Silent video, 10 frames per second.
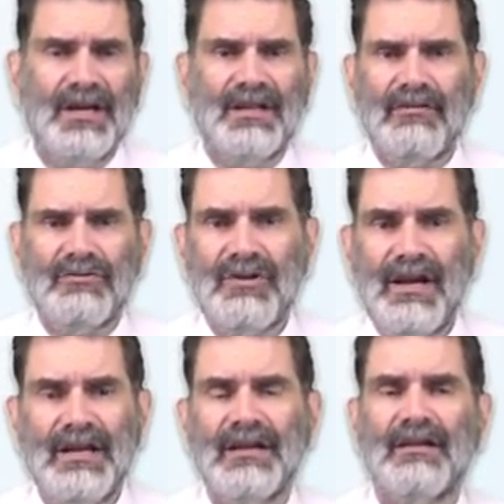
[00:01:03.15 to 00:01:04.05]
They were
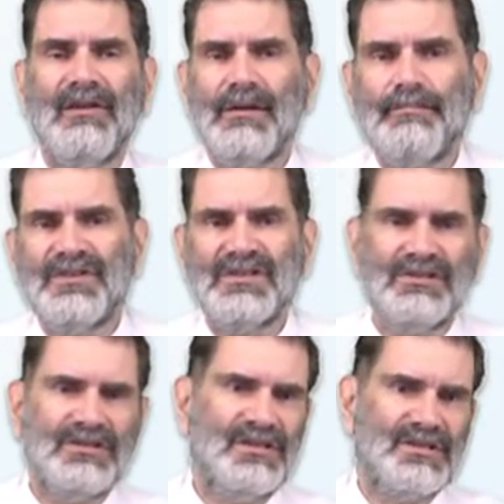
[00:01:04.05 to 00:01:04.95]
trading in a of
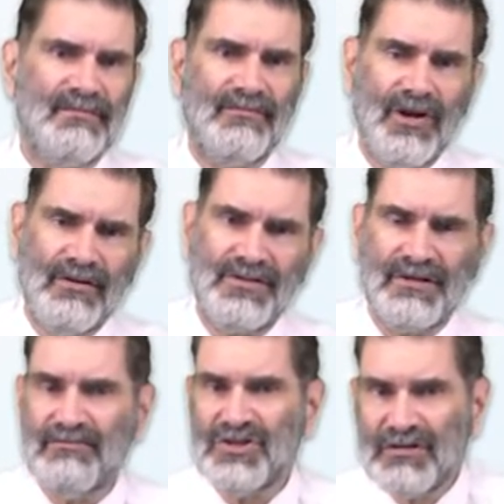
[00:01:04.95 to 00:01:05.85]
positions, some long,
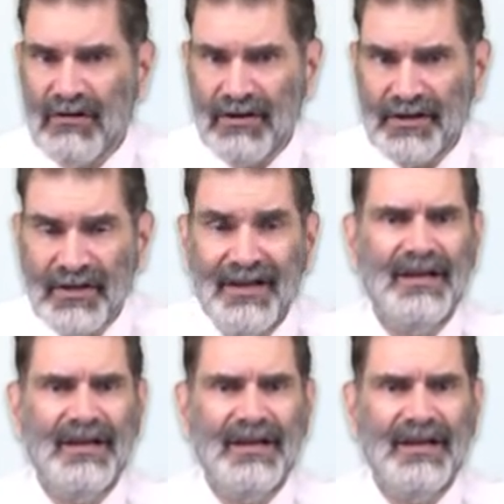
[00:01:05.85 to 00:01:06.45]
some short,